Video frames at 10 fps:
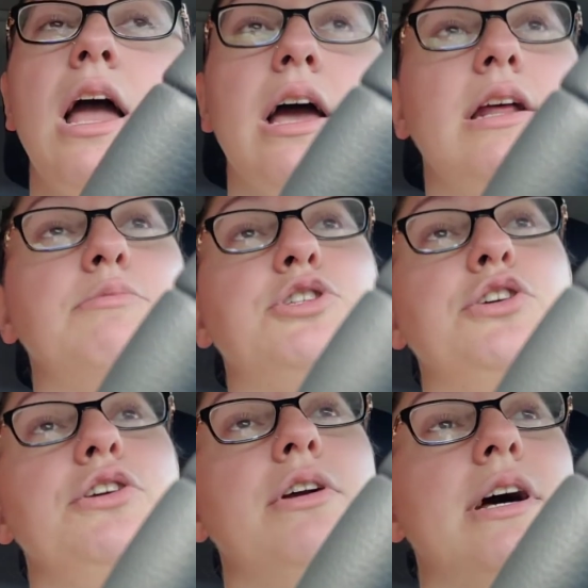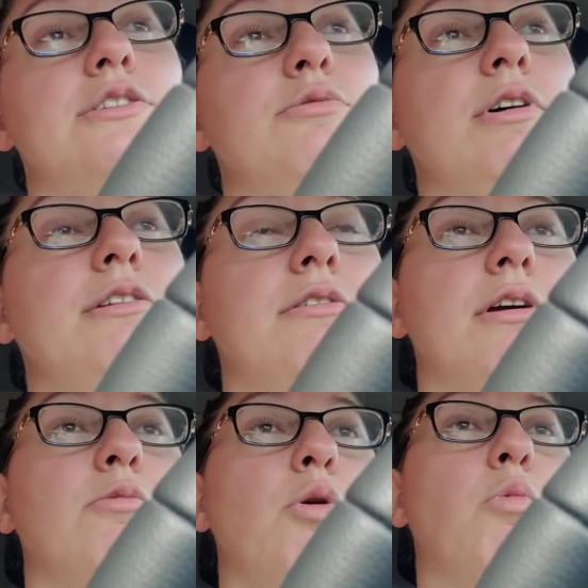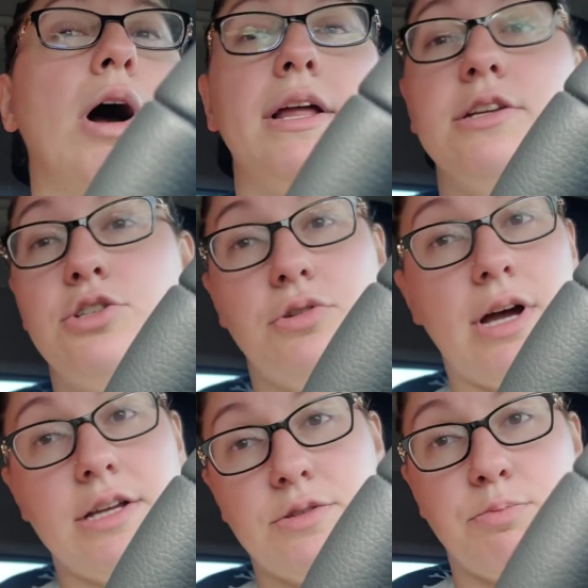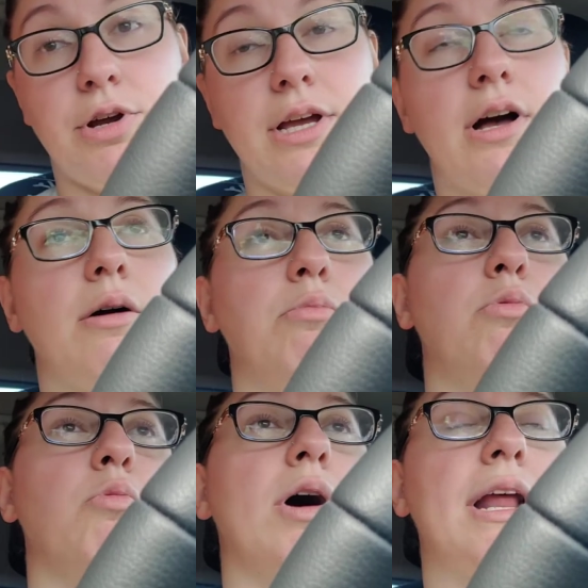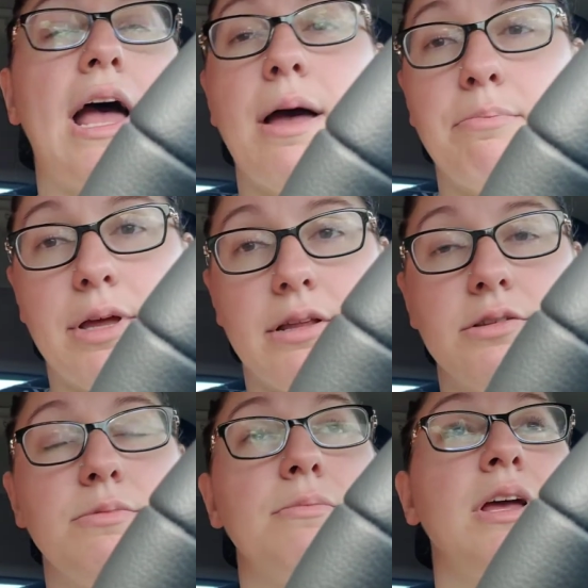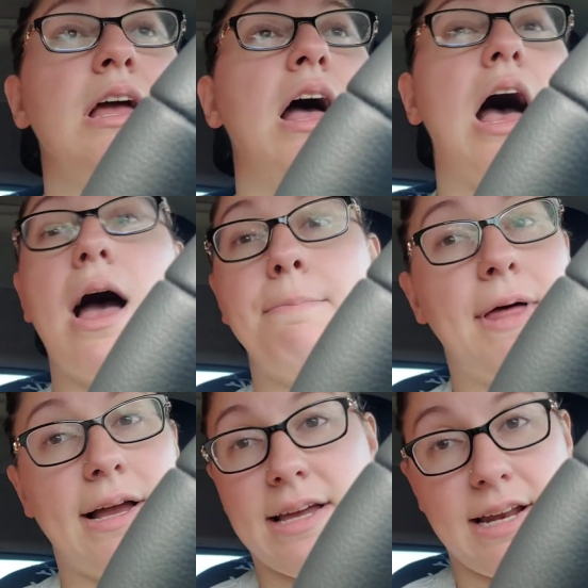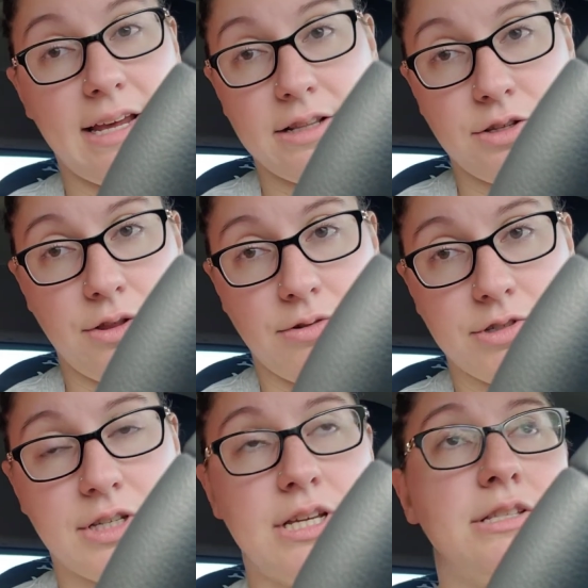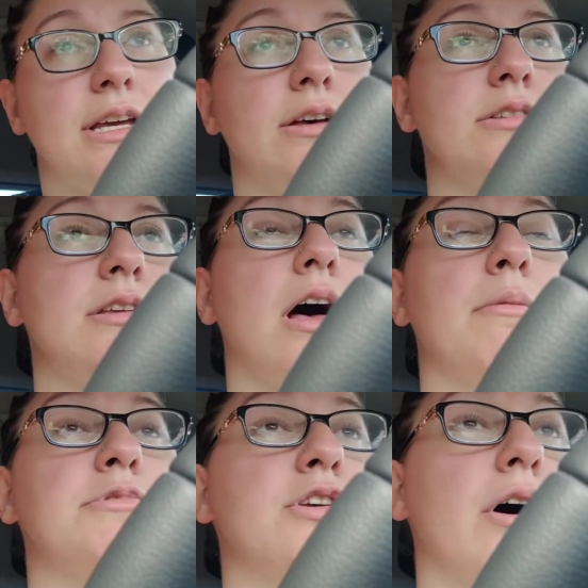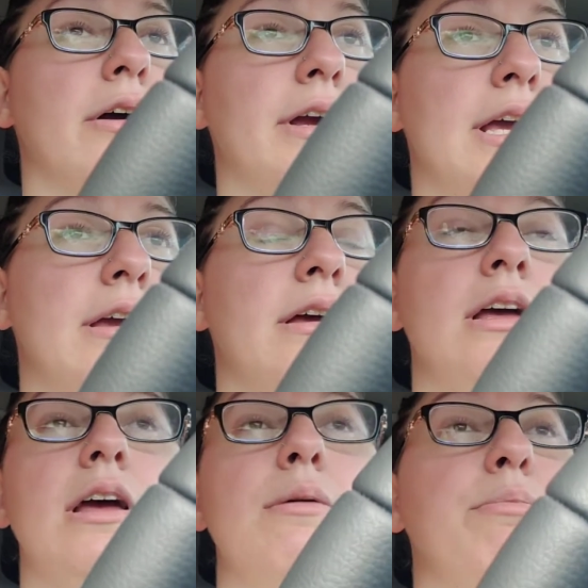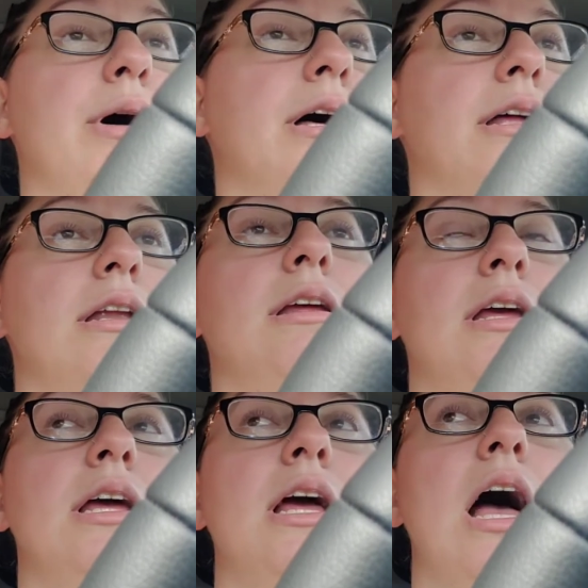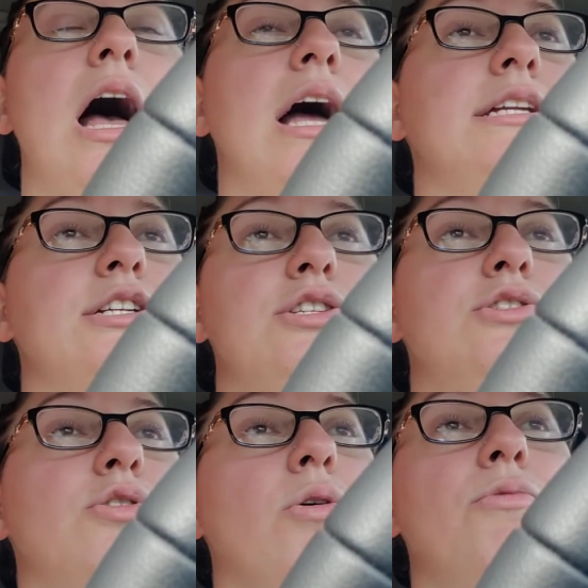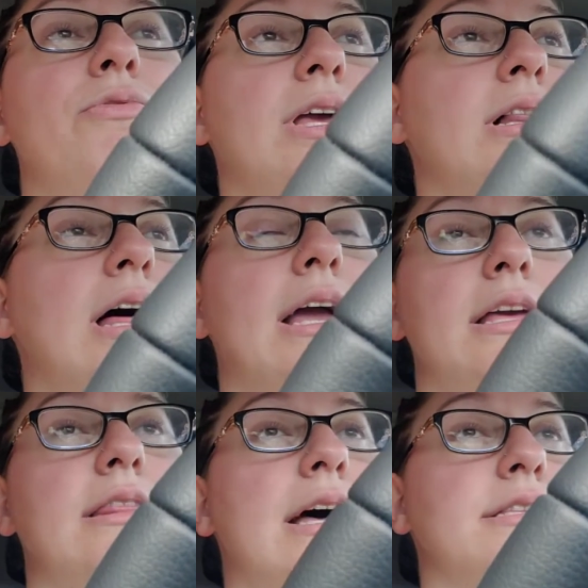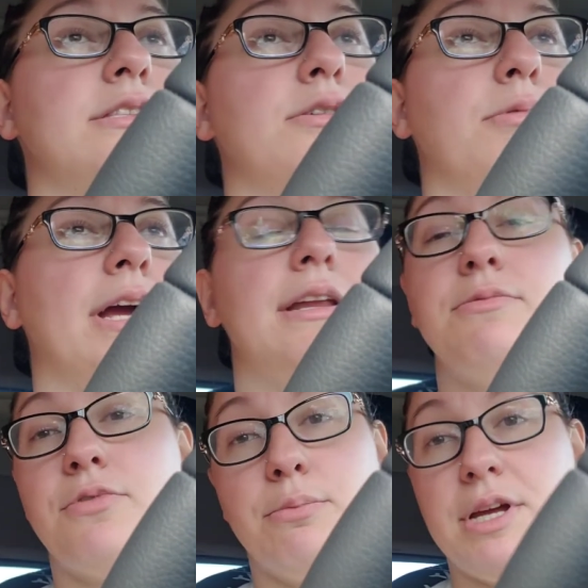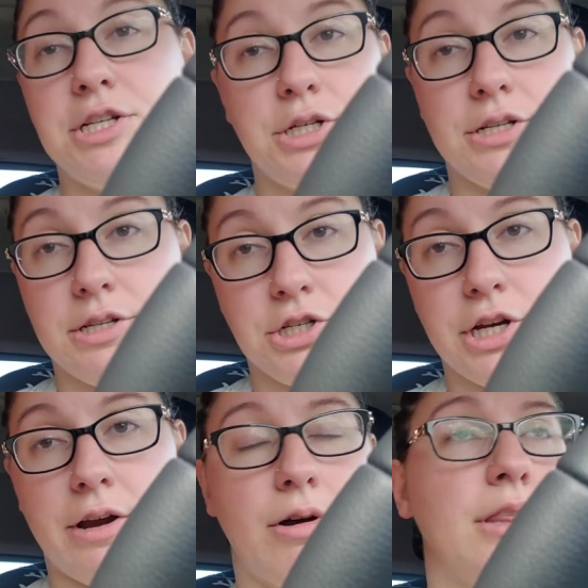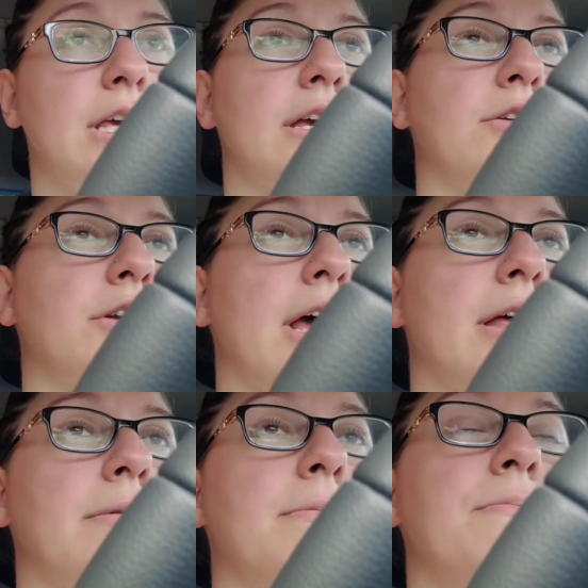And I'm sure you guys are wondering, well, why did you guys break up? What happened? I'm not getting into those details. I'm sorry, but I just don't feel like that's the right information to share on the internet.